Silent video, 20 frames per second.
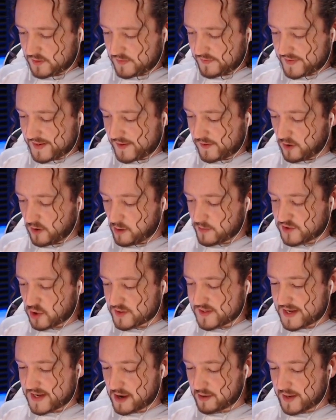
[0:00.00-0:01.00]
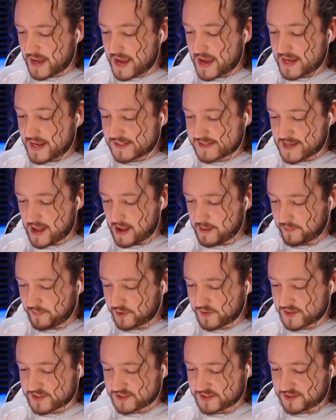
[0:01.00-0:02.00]
That Golem's going down ASAP. Look
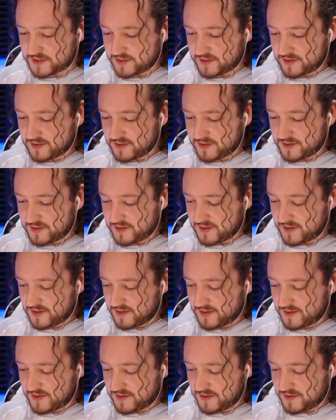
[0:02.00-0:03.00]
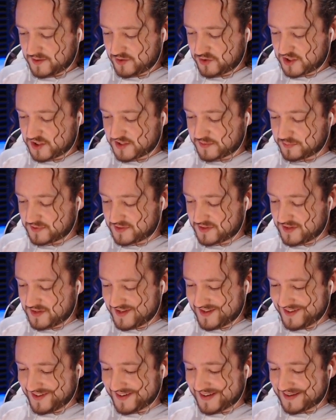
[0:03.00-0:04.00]
at this. Just
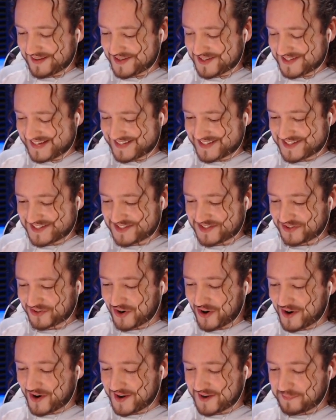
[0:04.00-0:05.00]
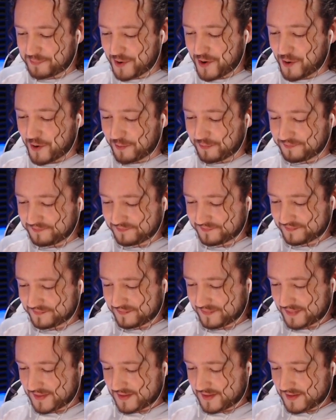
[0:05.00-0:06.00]
look at it. Just get destroyed. Boom.
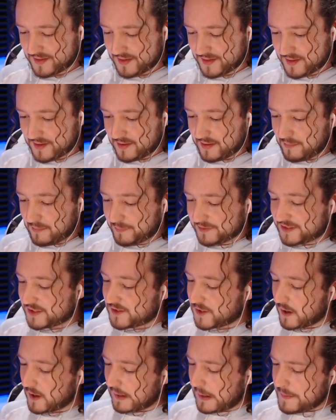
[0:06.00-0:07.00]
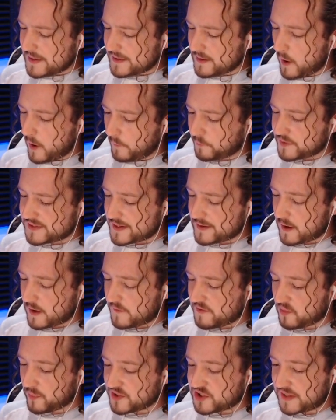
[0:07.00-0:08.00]
But the Dark Goblin can hopefully take care of
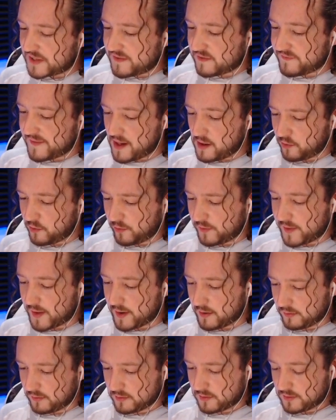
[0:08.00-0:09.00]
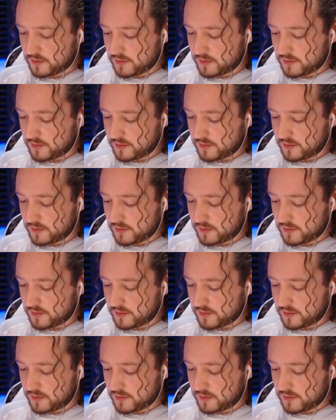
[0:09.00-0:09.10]
the Witch and the Valkyrie there.